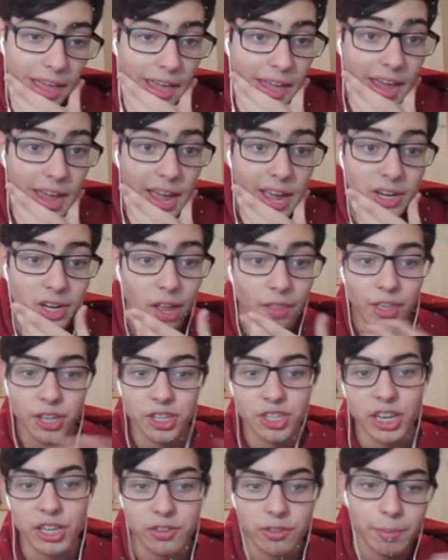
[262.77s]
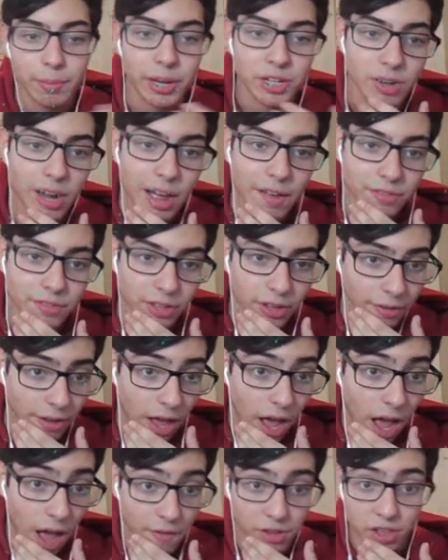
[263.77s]
And nothing changed for my draft,
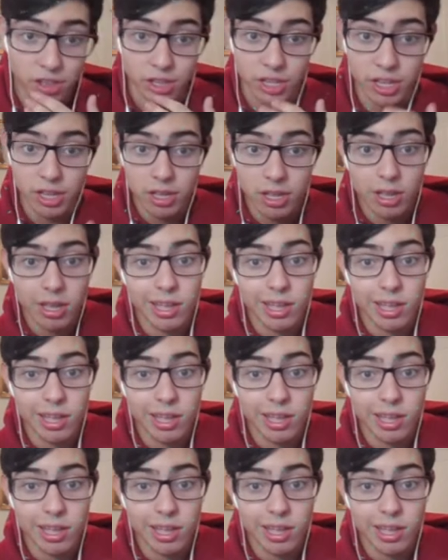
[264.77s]
obviously.